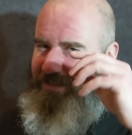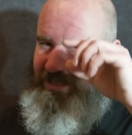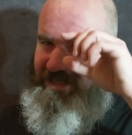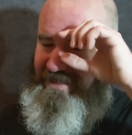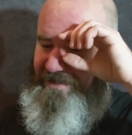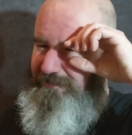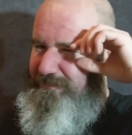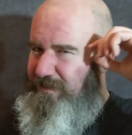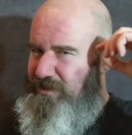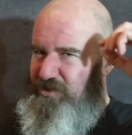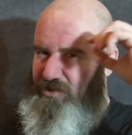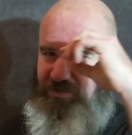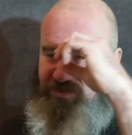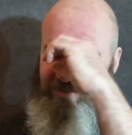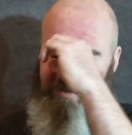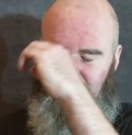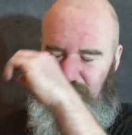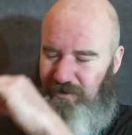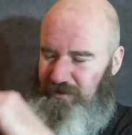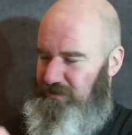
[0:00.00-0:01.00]
see any vision
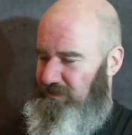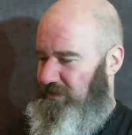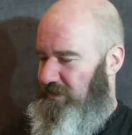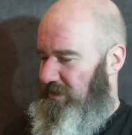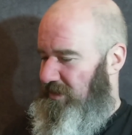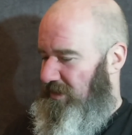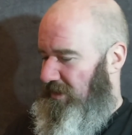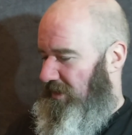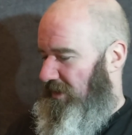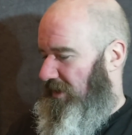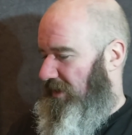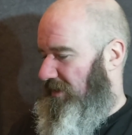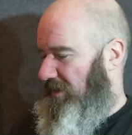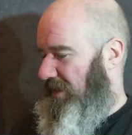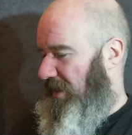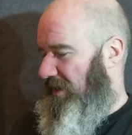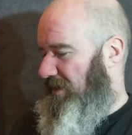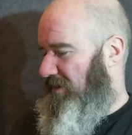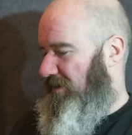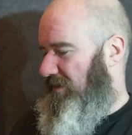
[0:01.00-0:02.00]
slots. And
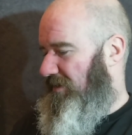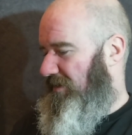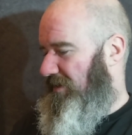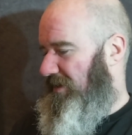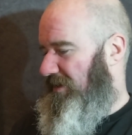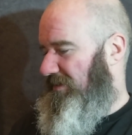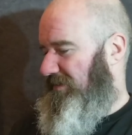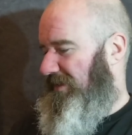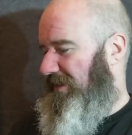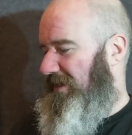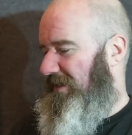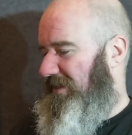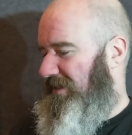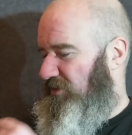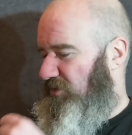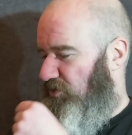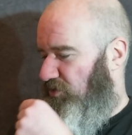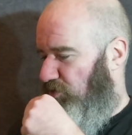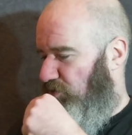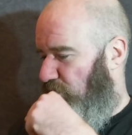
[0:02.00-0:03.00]
then it's like
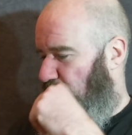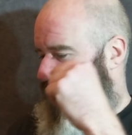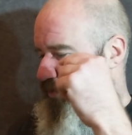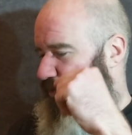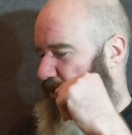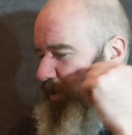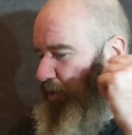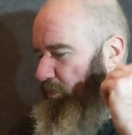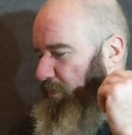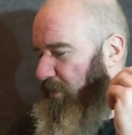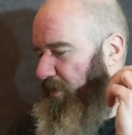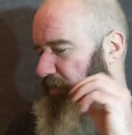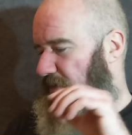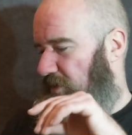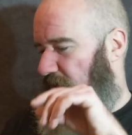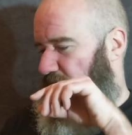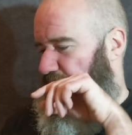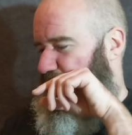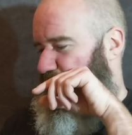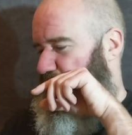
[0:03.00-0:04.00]
it's torn open
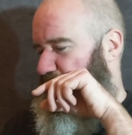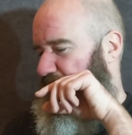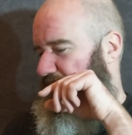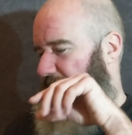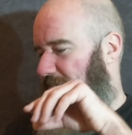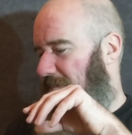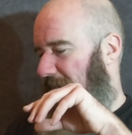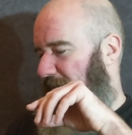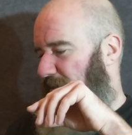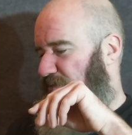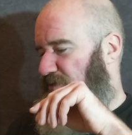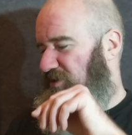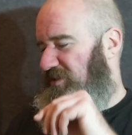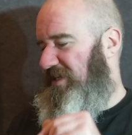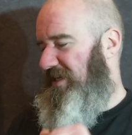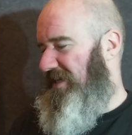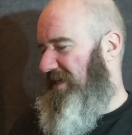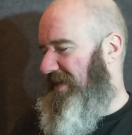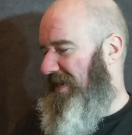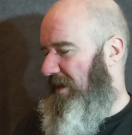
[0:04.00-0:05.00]
and just the mouth
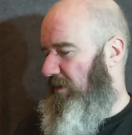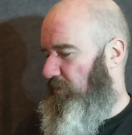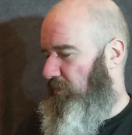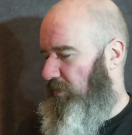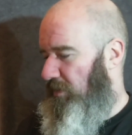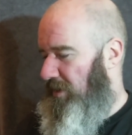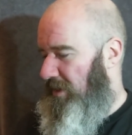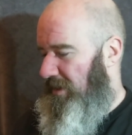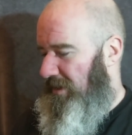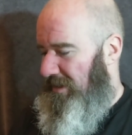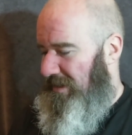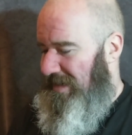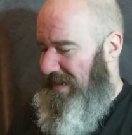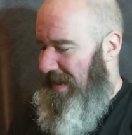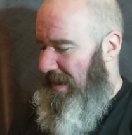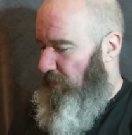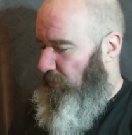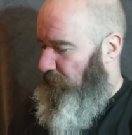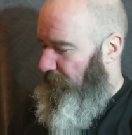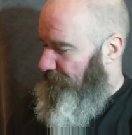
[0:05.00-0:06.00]
sticking out.
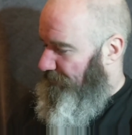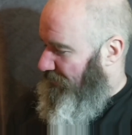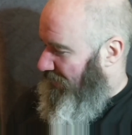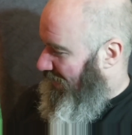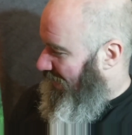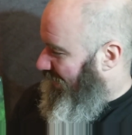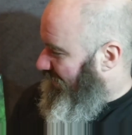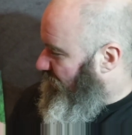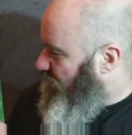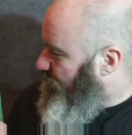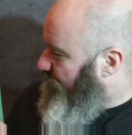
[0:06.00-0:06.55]
Now, I